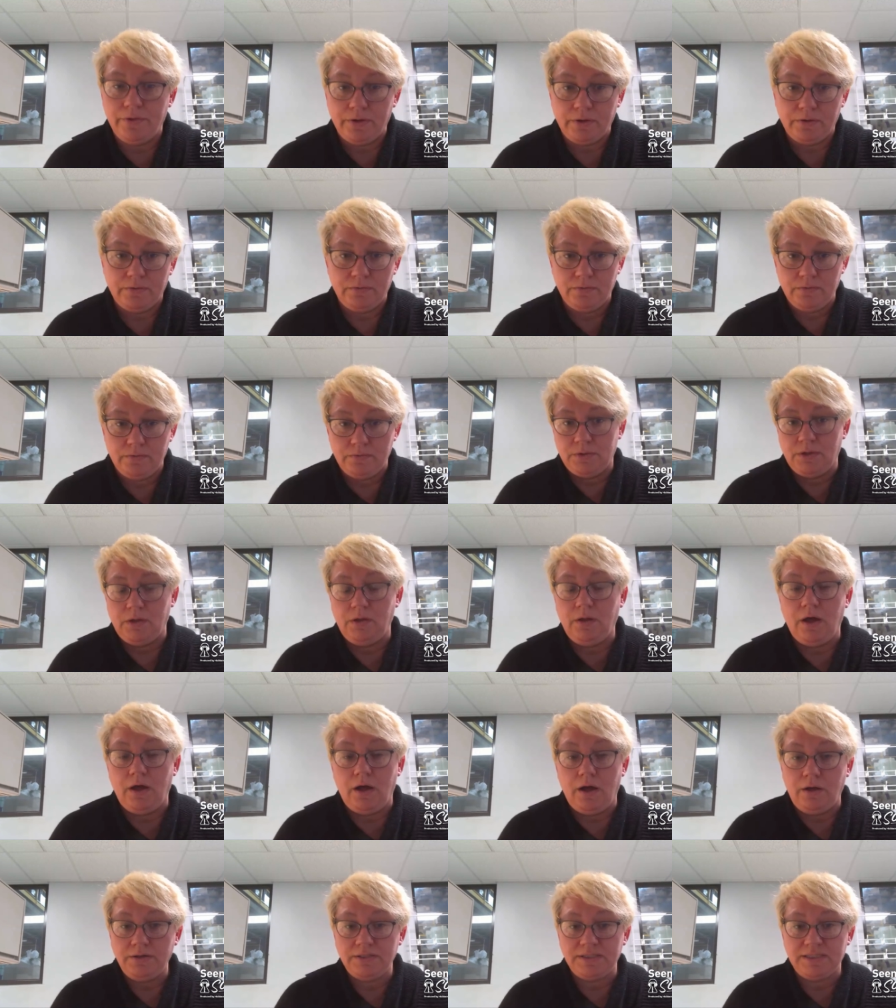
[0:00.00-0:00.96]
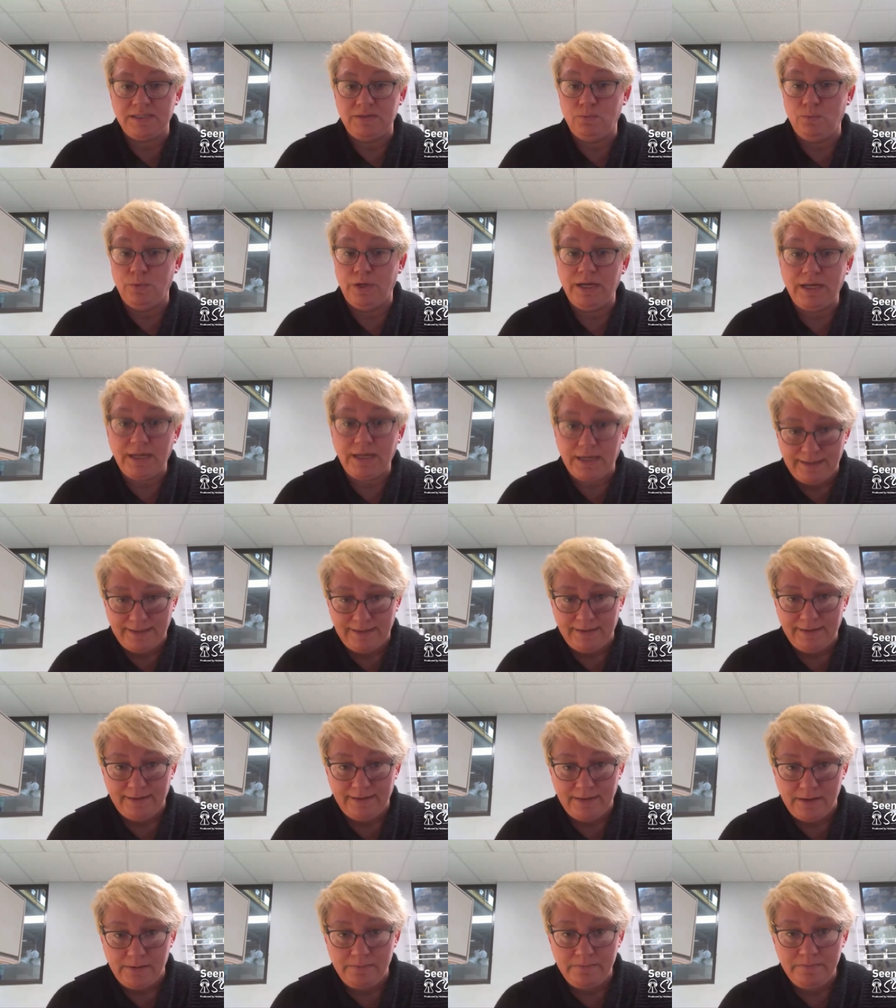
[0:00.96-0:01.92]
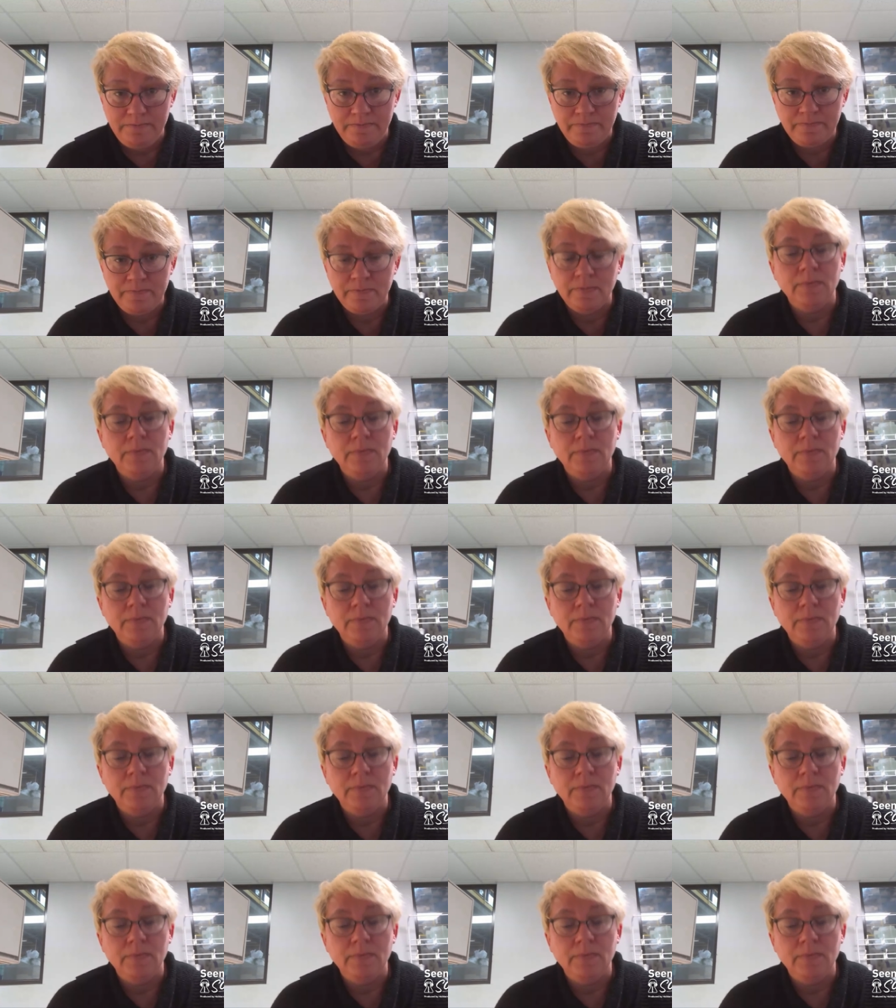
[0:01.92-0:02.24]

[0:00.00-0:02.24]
the cloths and weakening them.